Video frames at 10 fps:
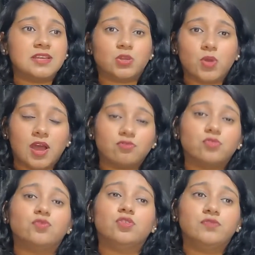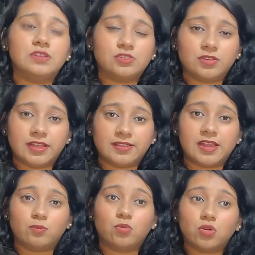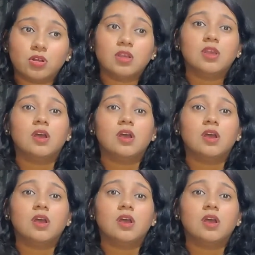that you have to fulfill to get that book,